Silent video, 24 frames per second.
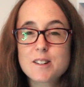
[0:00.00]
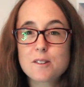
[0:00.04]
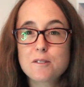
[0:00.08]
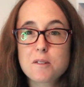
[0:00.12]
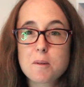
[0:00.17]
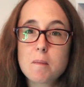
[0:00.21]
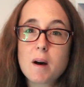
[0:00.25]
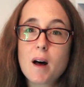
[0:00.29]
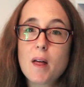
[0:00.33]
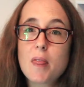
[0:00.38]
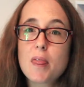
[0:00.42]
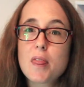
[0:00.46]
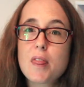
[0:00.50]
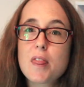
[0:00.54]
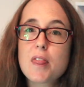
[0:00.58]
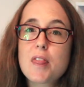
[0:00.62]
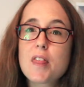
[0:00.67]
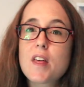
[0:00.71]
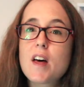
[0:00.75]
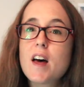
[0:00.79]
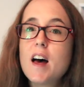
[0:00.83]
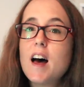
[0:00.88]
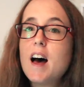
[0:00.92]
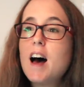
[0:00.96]
of the
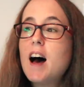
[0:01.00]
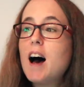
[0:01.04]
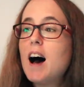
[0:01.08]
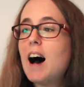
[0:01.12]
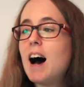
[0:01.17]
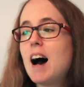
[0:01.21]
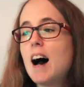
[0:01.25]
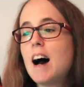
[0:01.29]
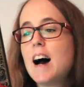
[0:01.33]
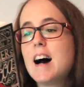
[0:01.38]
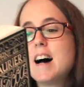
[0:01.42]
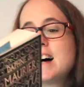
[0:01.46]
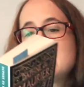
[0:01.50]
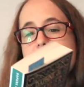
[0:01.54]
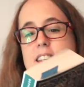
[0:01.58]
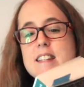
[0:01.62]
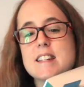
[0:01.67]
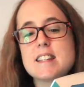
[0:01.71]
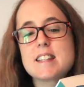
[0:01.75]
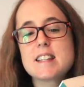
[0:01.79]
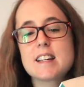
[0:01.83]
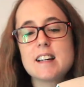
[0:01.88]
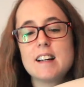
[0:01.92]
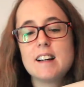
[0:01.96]
month.
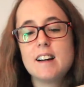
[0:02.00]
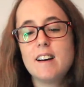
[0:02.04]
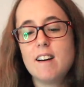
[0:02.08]
And